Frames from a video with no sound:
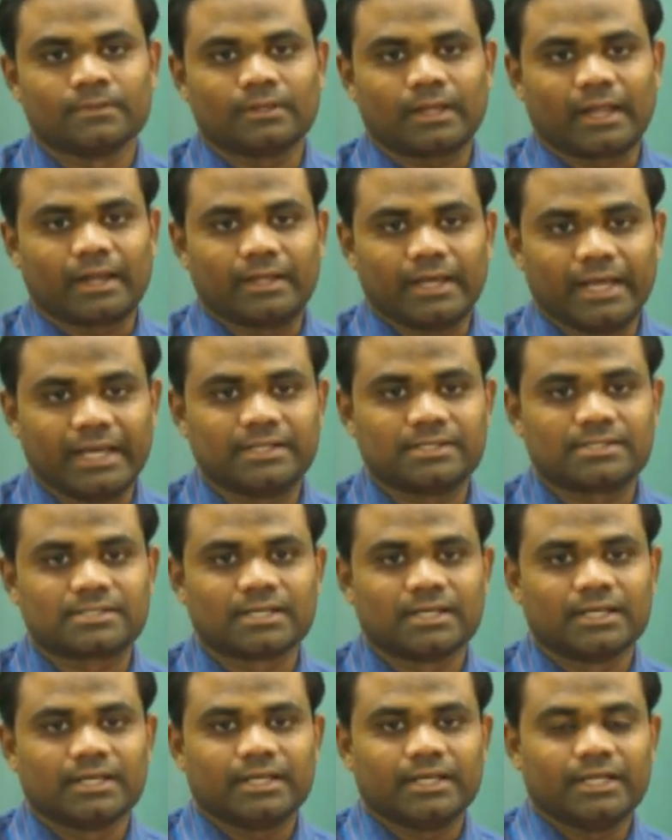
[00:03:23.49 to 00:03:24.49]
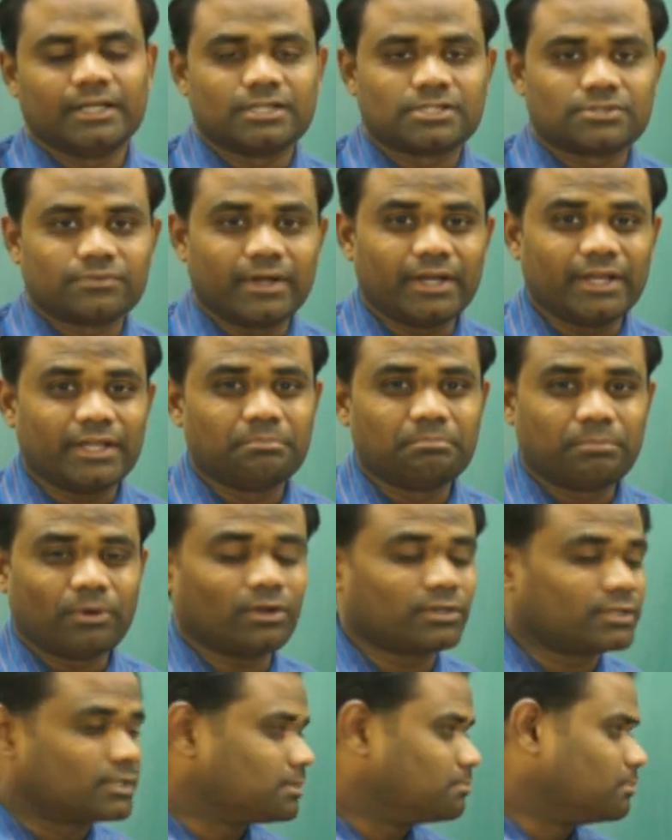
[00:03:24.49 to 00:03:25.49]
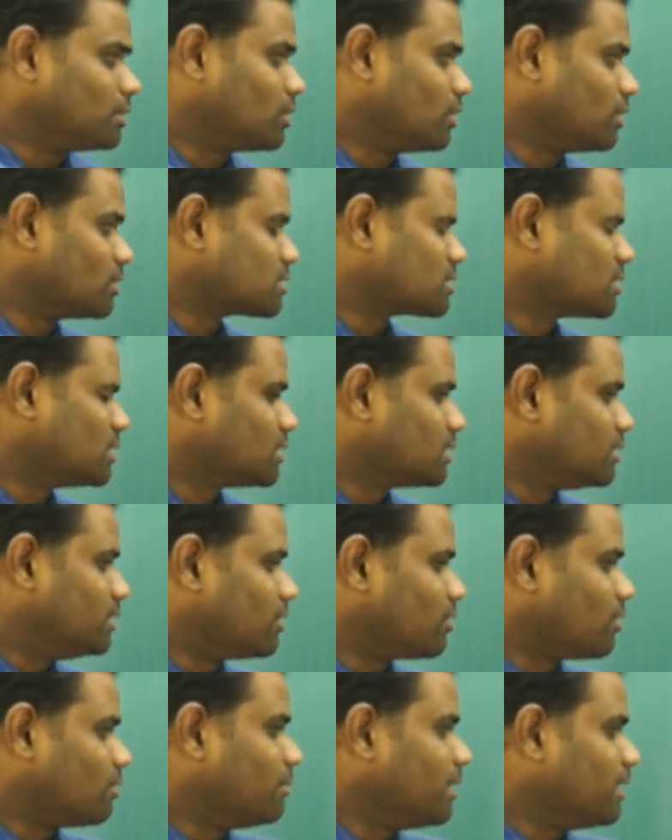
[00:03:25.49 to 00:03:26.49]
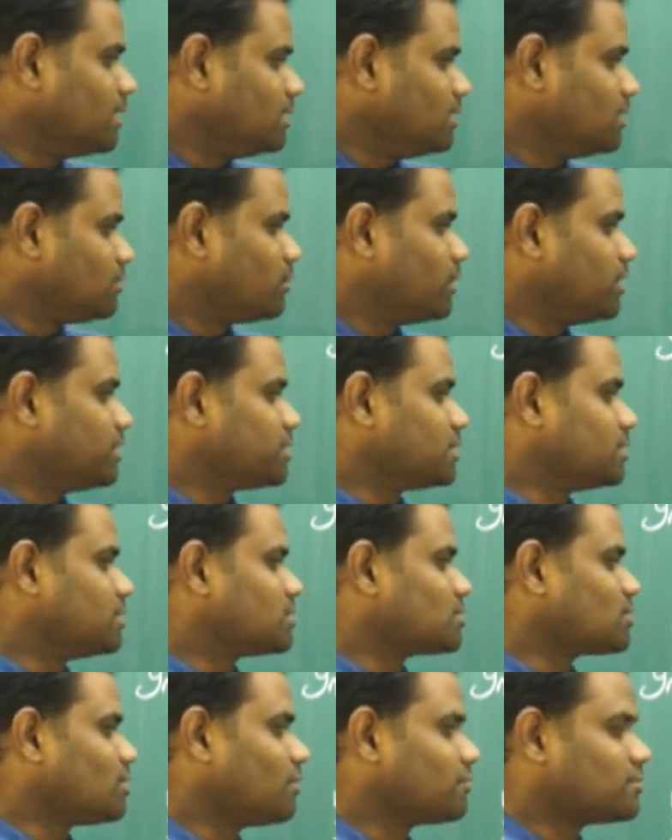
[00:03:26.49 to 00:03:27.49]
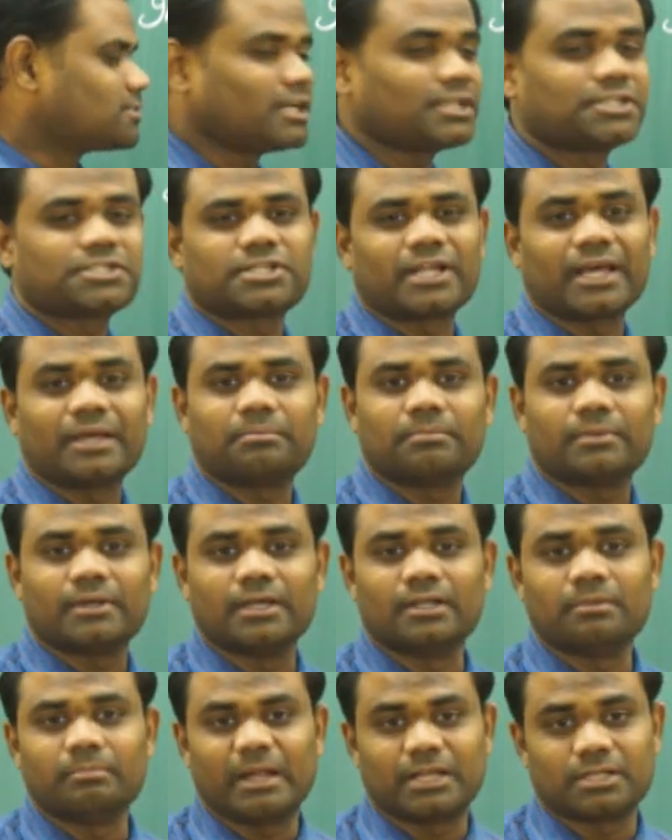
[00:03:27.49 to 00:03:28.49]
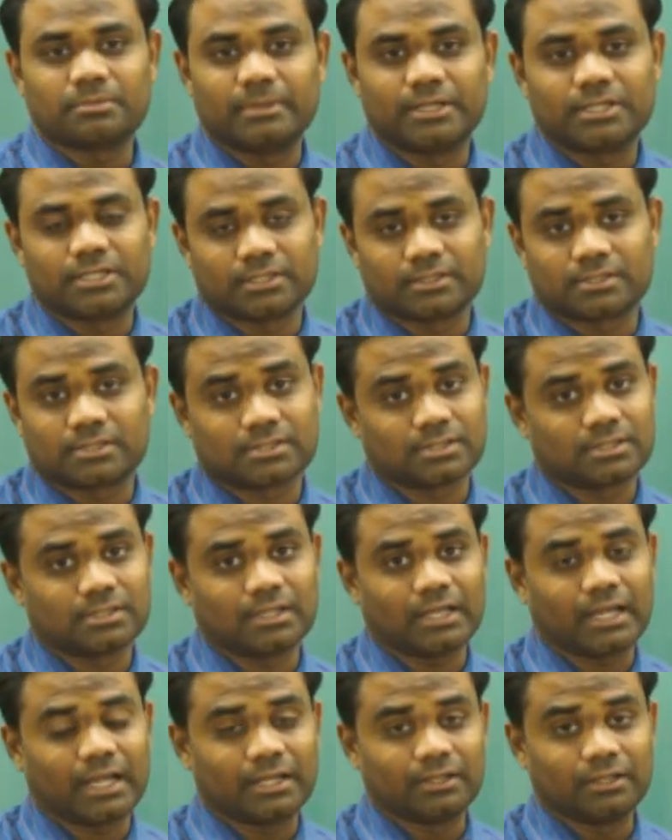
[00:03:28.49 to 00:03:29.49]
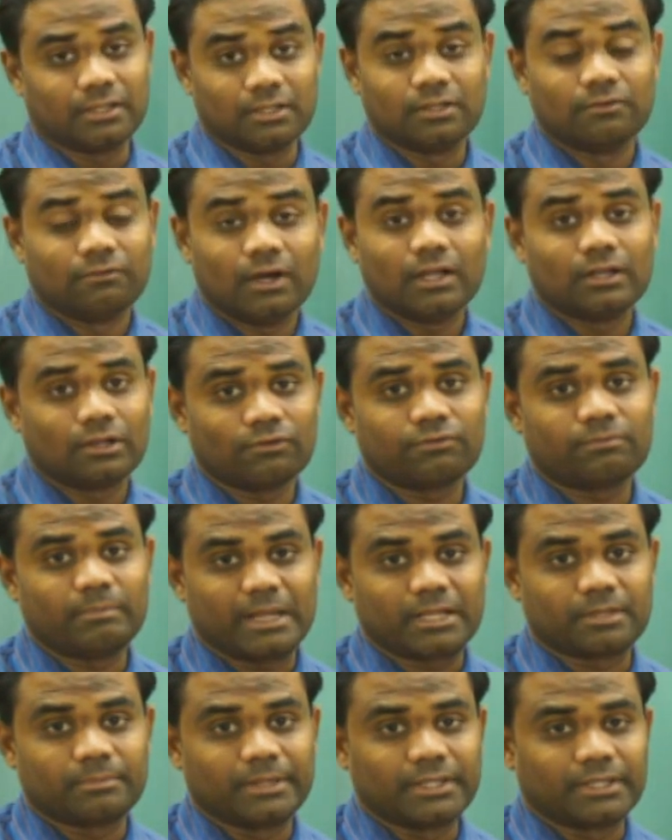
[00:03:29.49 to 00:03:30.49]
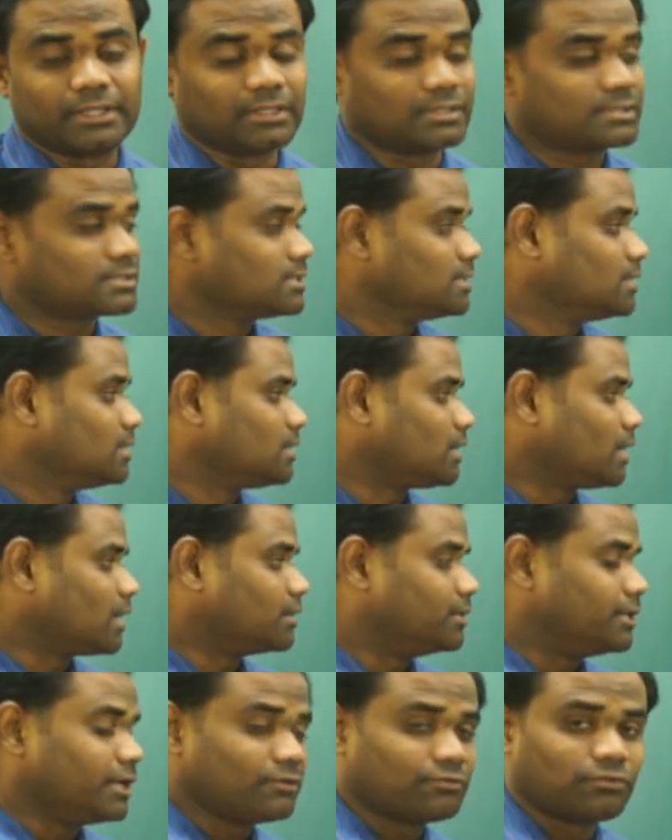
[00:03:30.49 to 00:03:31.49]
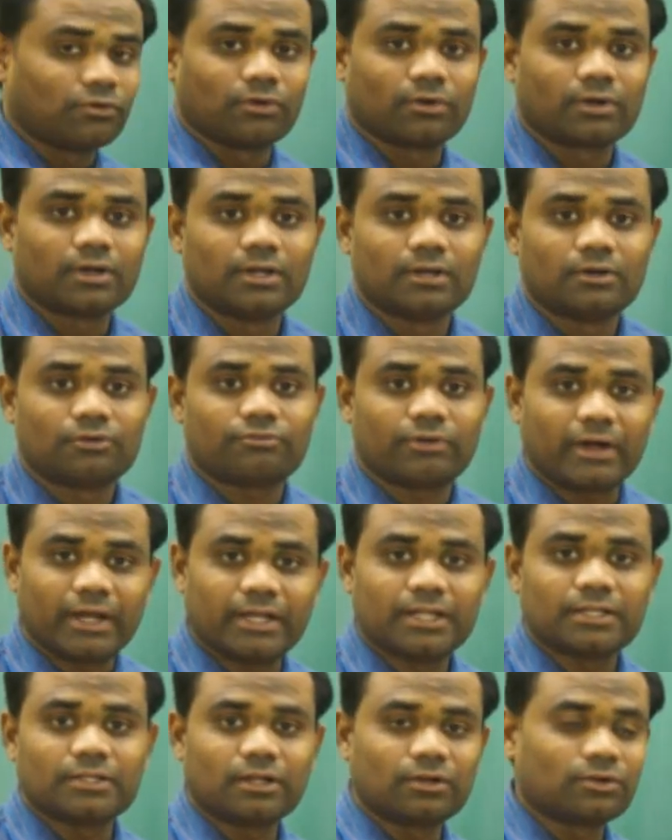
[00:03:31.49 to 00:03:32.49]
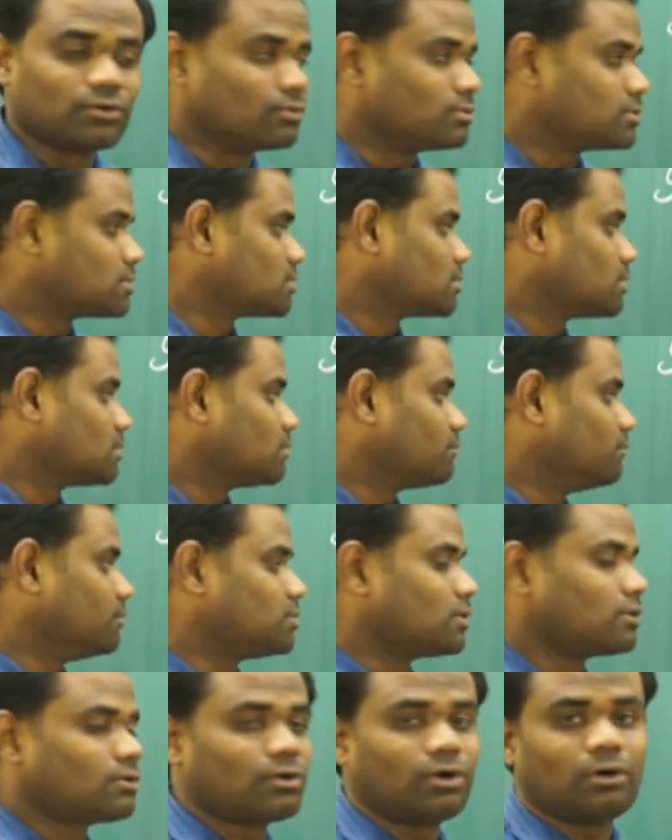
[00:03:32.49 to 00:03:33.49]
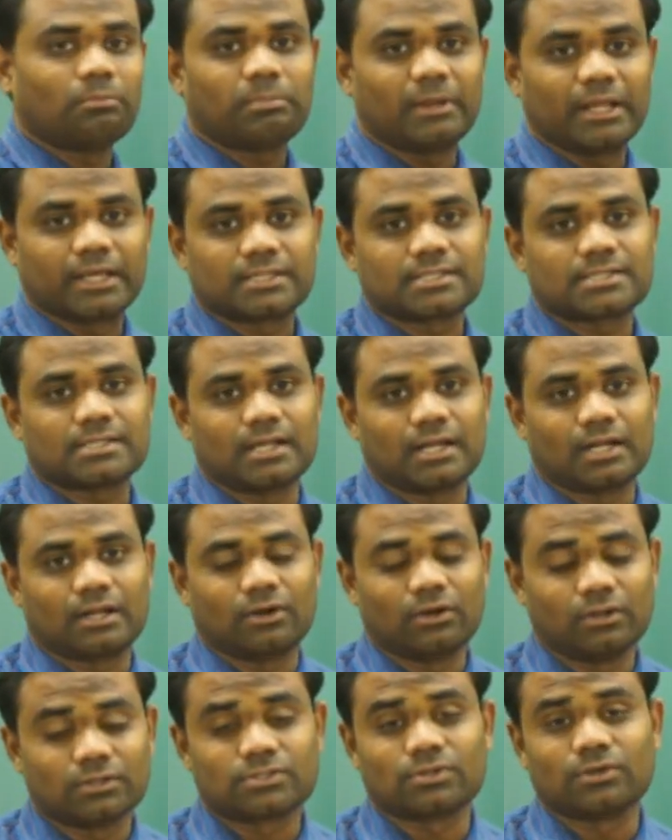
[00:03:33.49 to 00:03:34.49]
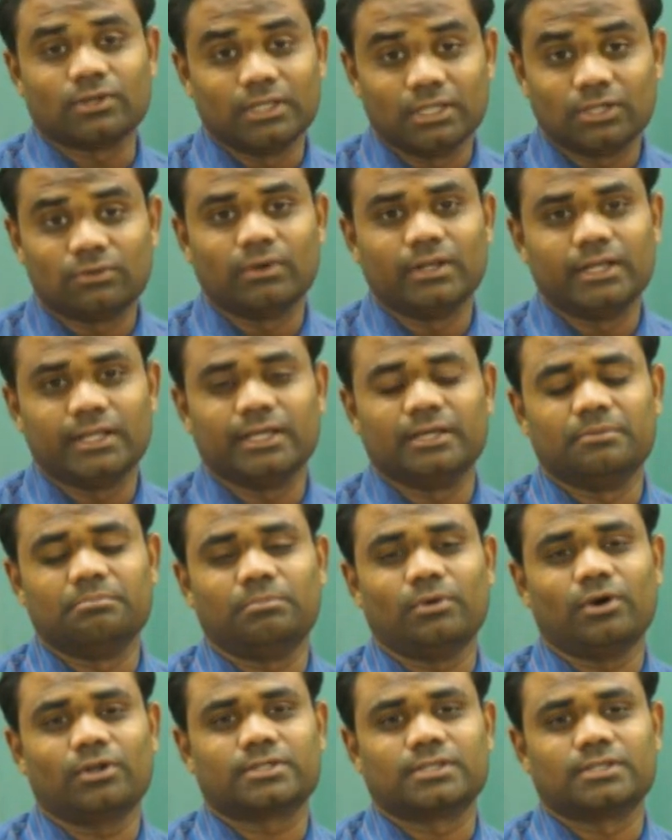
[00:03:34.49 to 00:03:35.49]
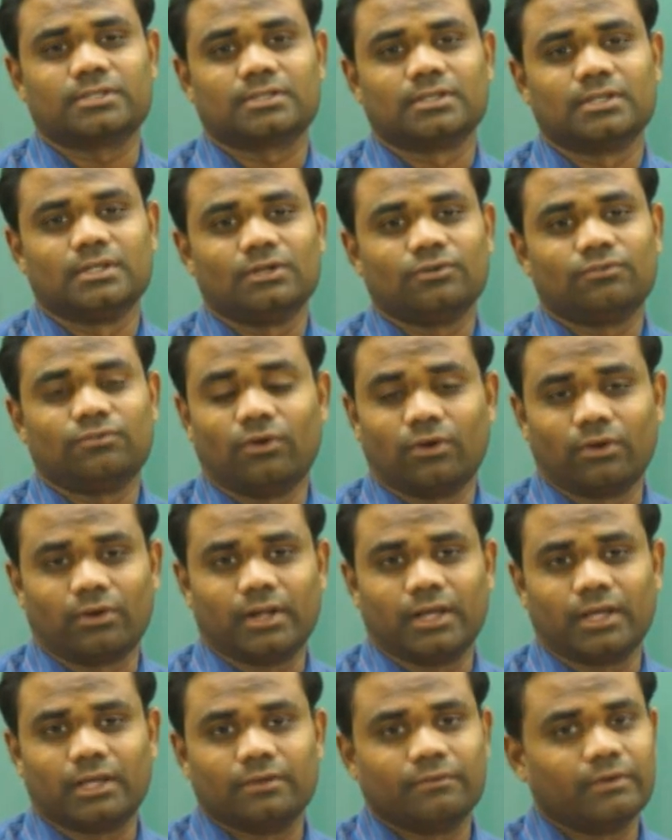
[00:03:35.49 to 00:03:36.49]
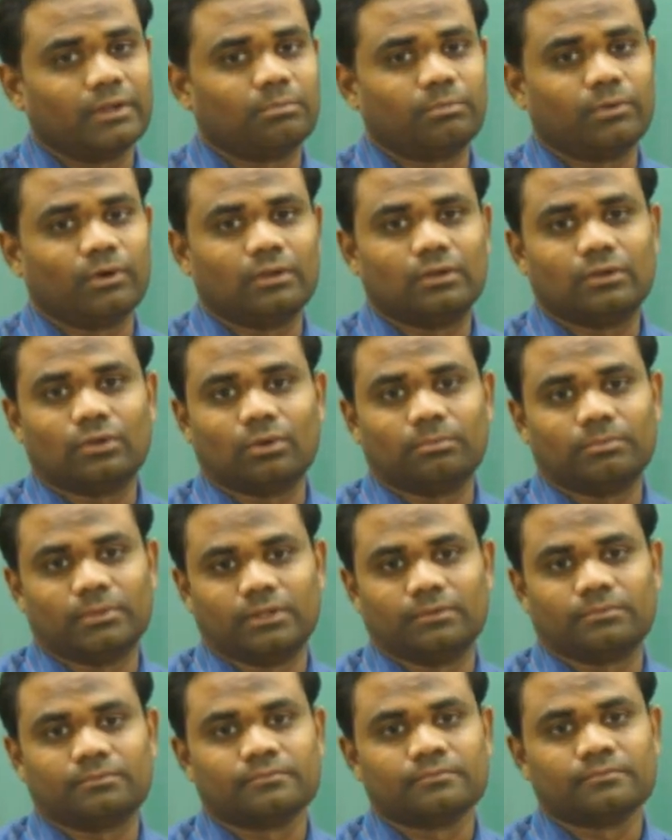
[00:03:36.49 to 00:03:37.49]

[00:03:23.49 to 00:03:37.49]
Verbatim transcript: And hence, it is very important because there are many equations of such type in mathematics and in the world of mathematics and therefore finding the roots which are complex are also equally important for a given polynomial.